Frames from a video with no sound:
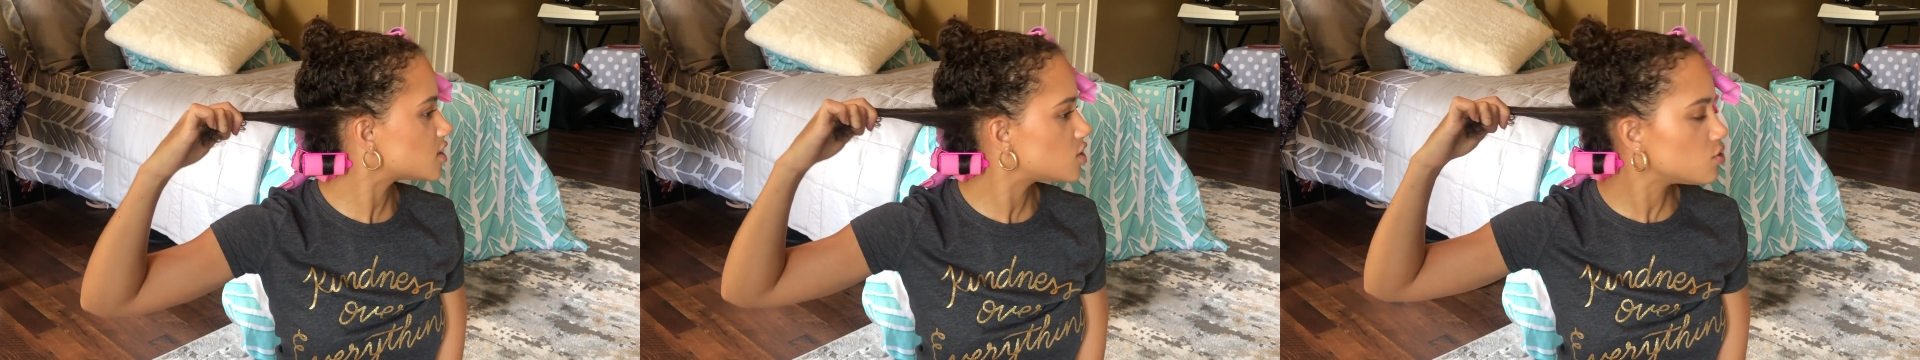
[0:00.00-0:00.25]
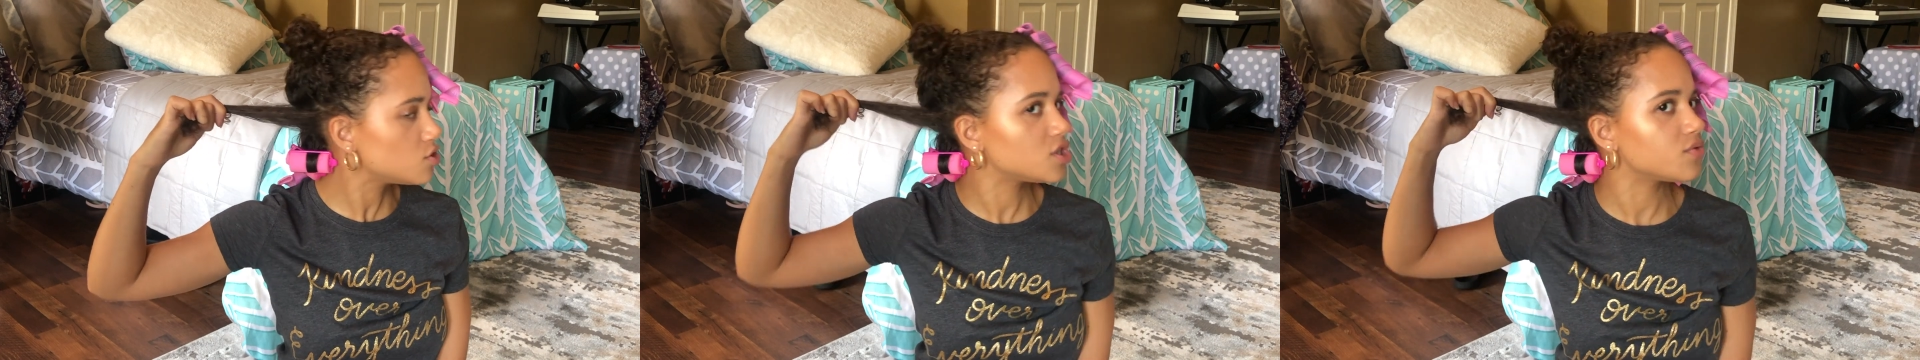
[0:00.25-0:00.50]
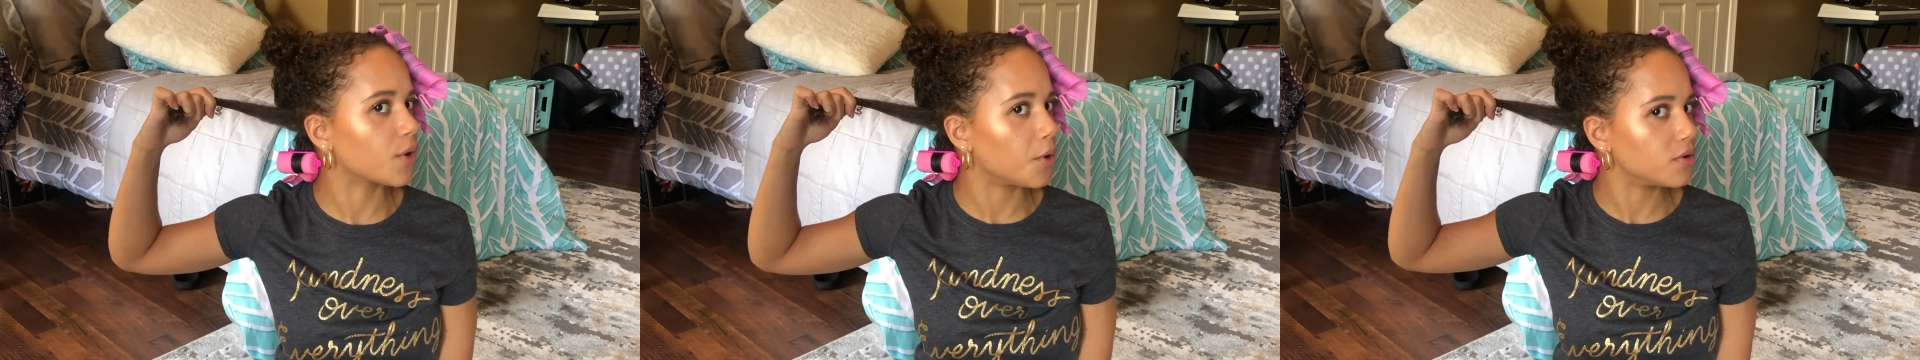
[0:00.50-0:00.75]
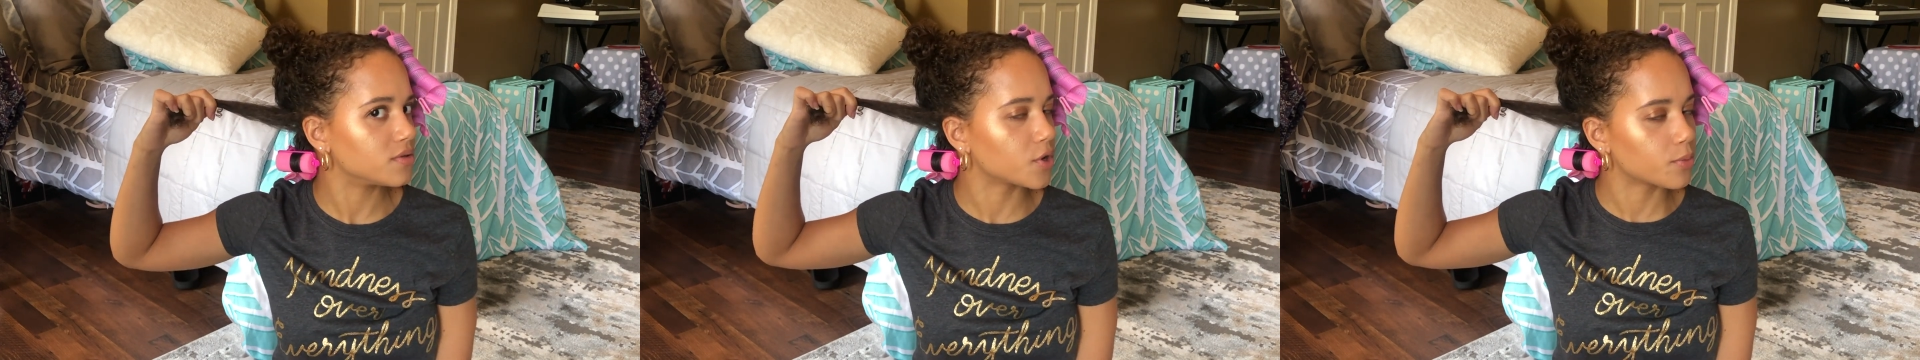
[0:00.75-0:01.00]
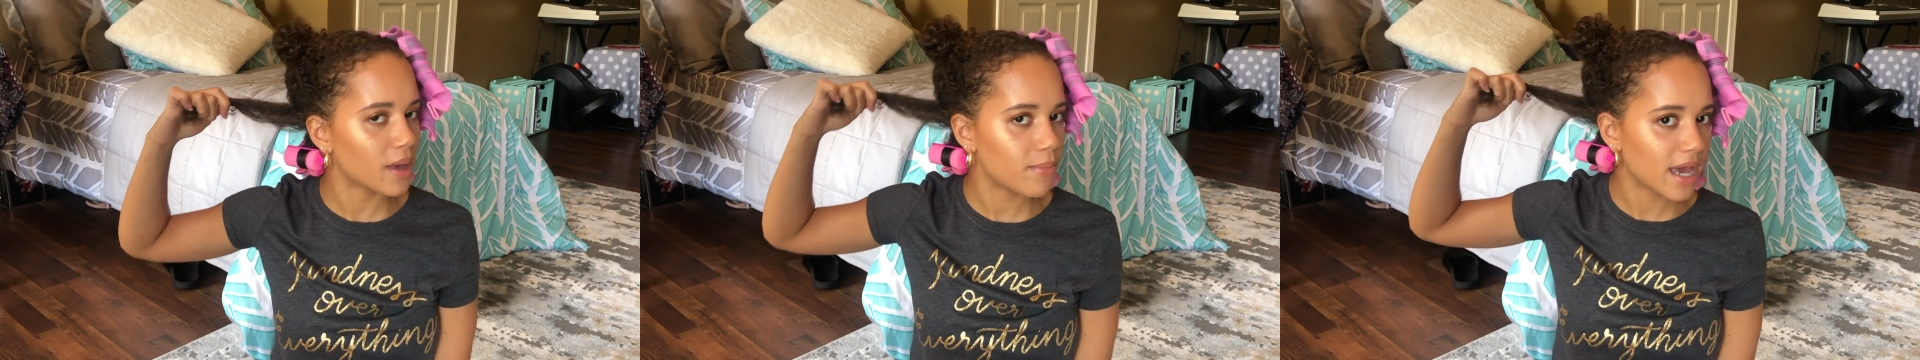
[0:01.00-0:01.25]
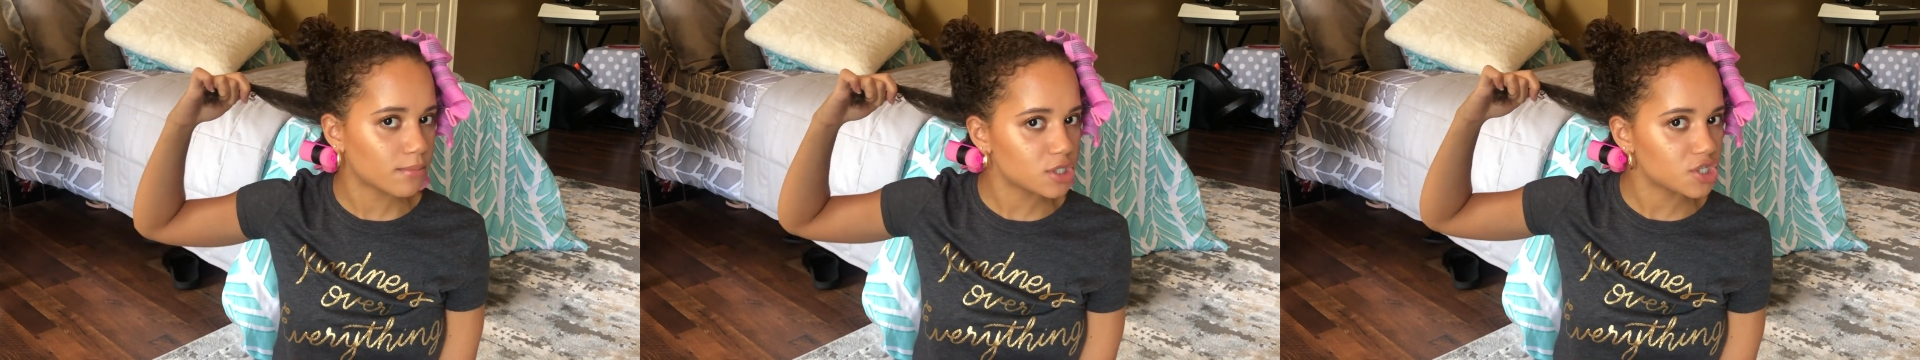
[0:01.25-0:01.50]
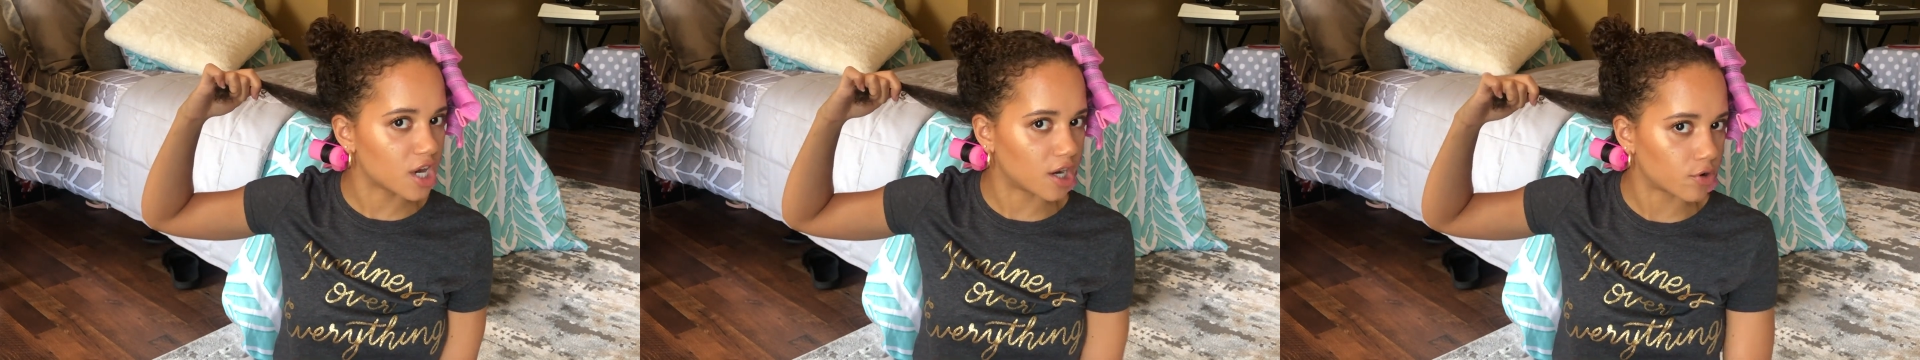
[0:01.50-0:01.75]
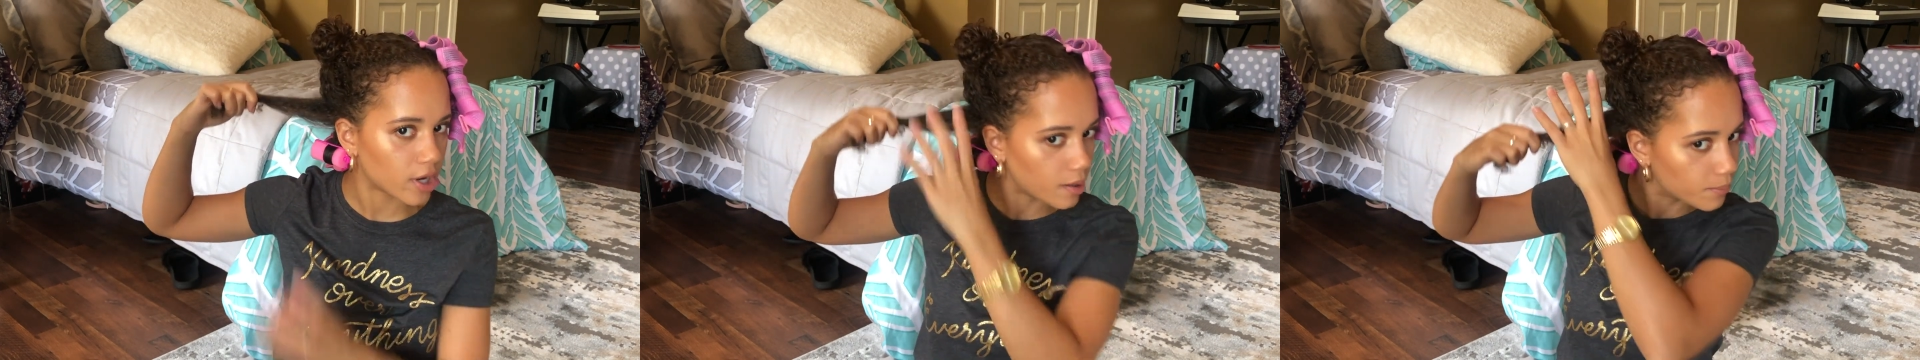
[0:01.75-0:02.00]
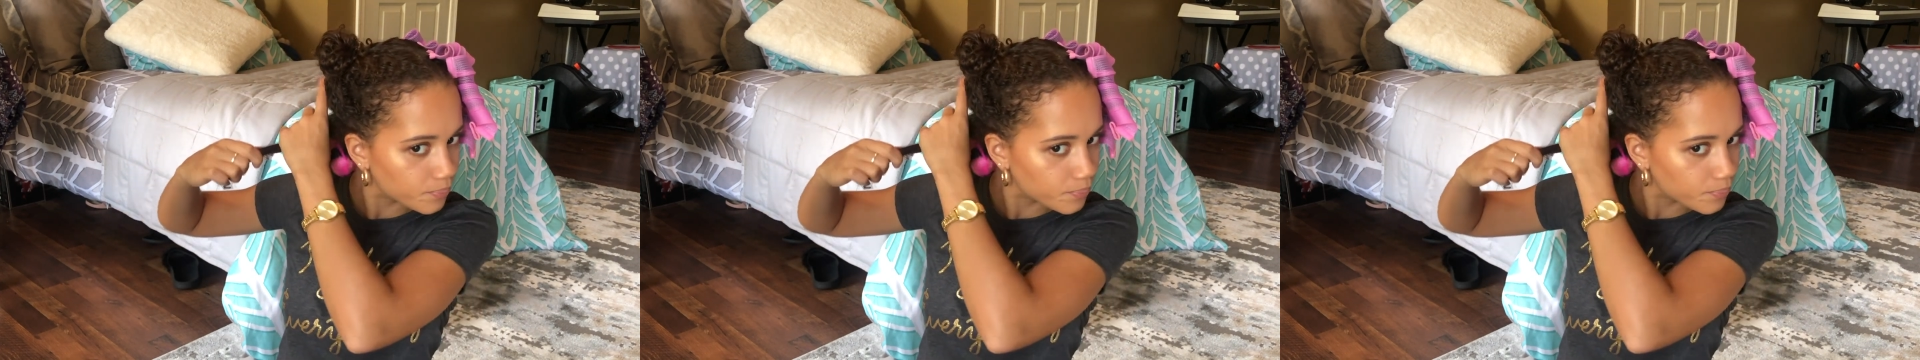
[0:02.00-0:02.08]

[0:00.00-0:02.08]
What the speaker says: a sushi roll, or maybe I'm just hungry.